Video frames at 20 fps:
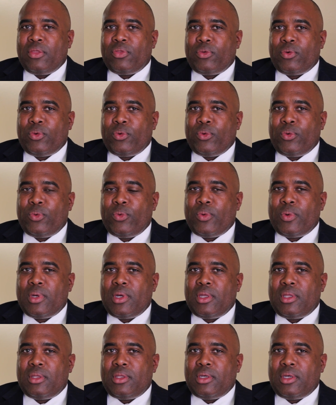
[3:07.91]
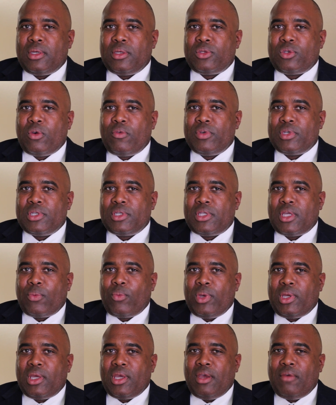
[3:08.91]
through the services
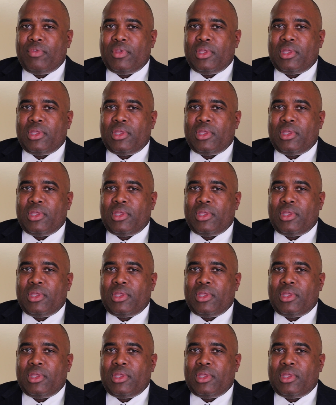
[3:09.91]
that we give